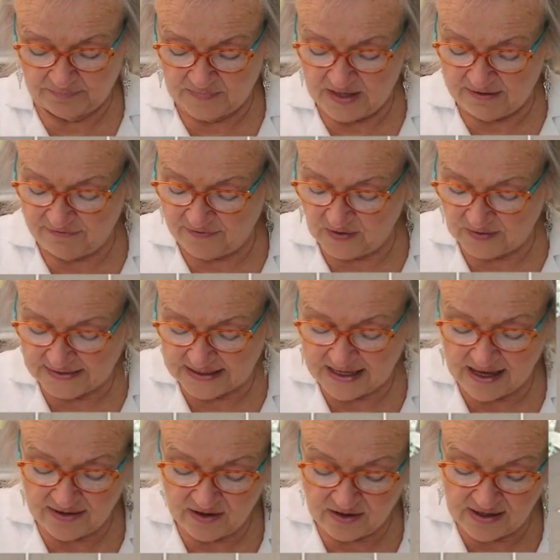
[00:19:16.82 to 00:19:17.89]
They fold
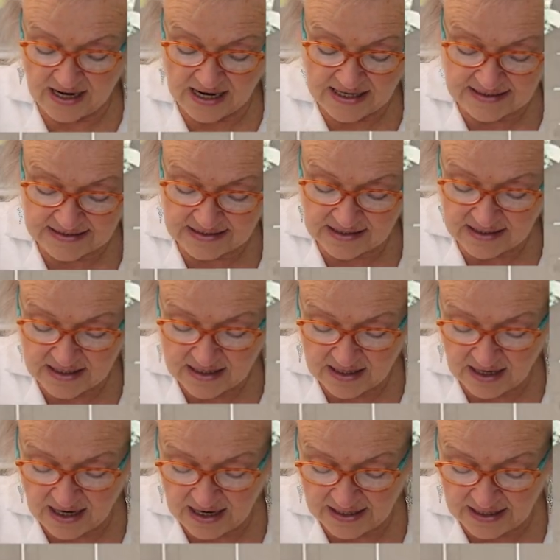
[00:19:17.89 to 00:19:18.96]
together nicely,
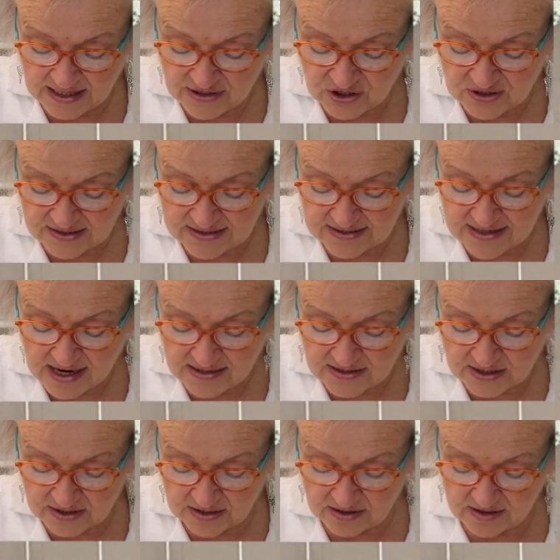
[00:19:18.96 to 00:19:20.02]
and I just
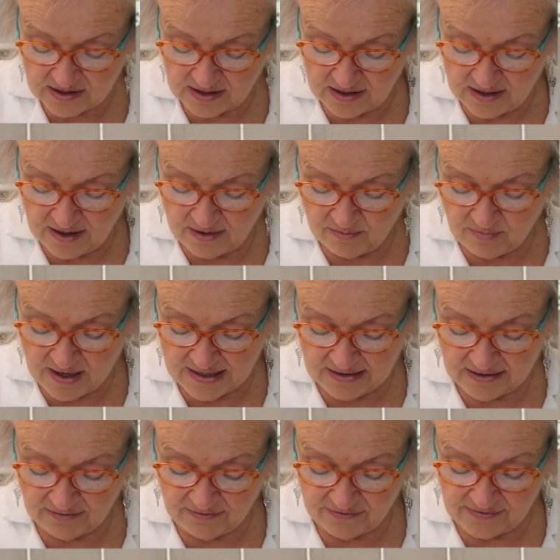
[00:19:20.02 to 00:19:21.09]
centered my
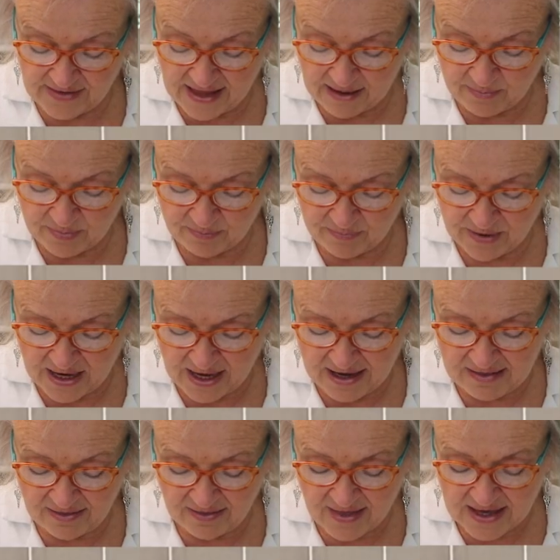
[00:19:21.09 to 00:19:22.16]
little flap, but I
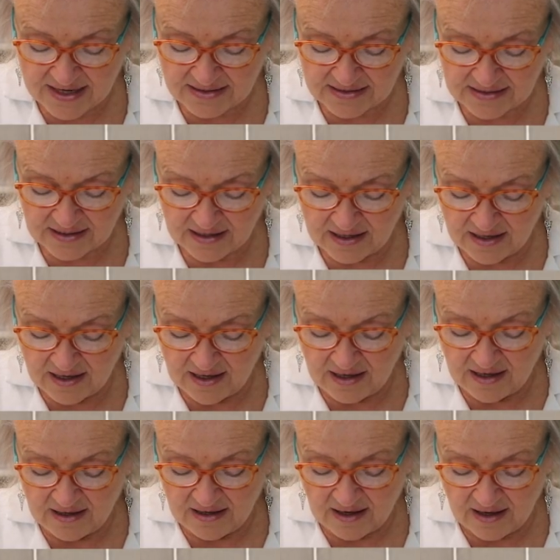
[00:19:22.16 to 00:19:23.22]
liked
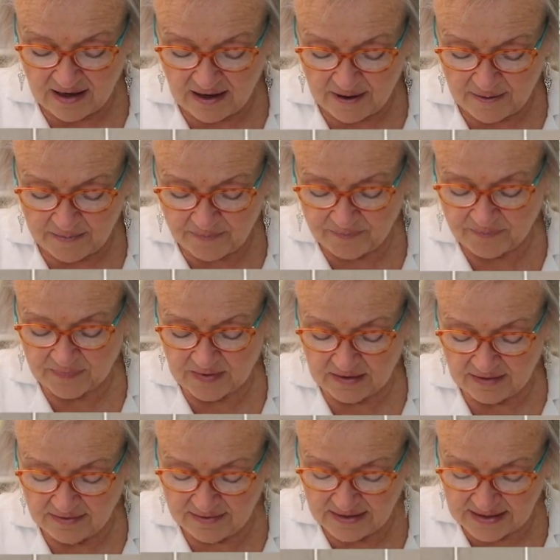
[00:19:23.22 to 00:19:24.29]

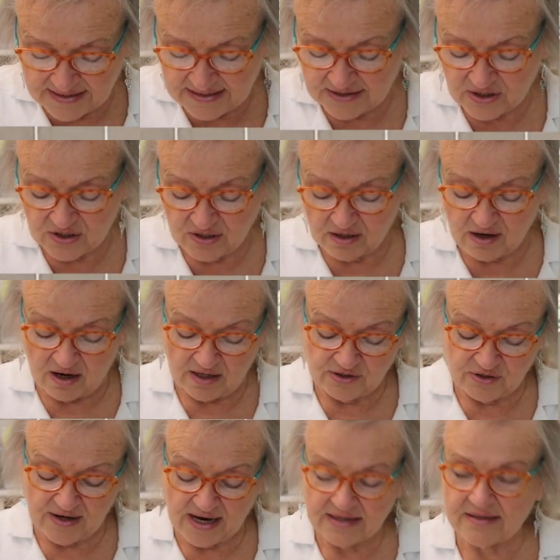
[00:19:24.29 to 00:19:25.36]
the additional
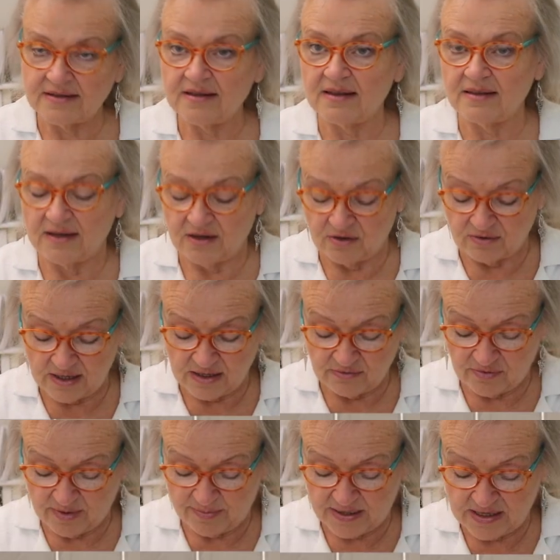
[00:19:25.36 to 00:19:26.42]
contrast that the green
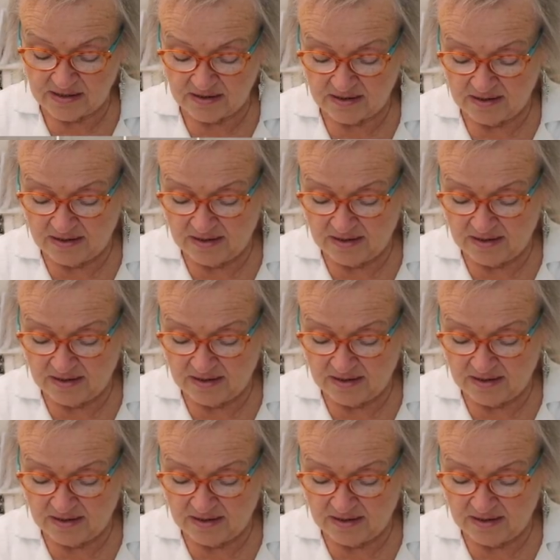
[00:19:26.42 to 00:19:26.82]
ribbon